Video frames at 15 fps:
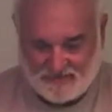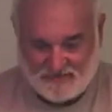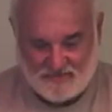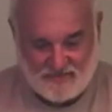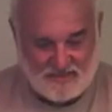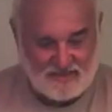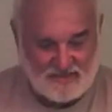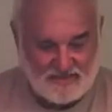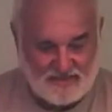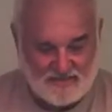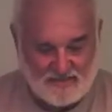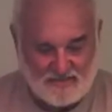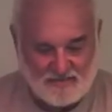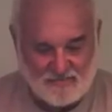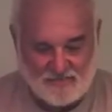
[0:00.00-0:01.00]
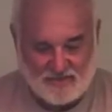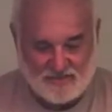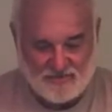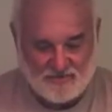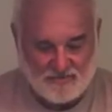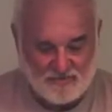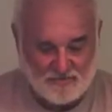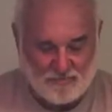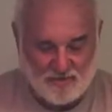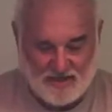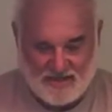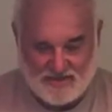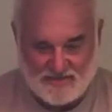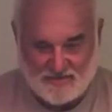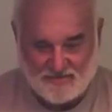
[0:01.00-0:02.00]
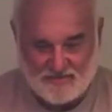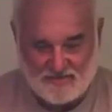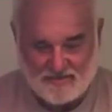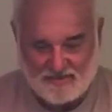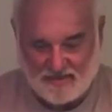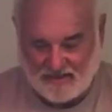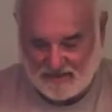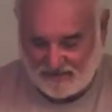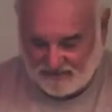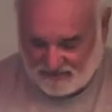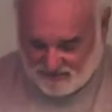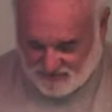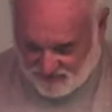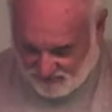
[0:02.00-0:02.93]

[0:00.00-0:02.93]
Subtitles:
Stick these in there, make sure the brass eyelets